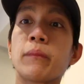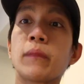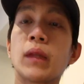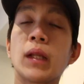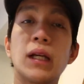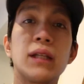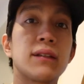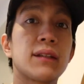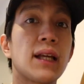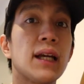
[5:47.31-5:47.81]

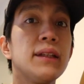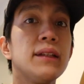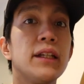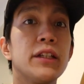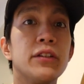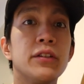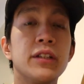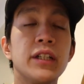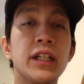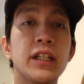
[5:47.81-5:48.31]
It's kinda
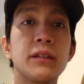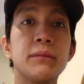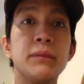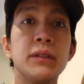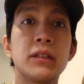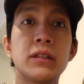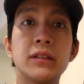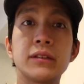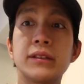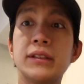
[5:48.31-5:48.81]
unique
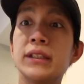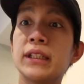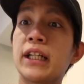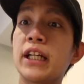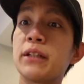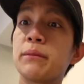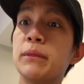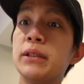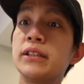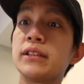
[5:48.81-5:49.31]
because the red
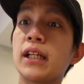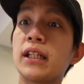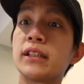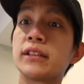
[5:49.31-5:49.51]
beans are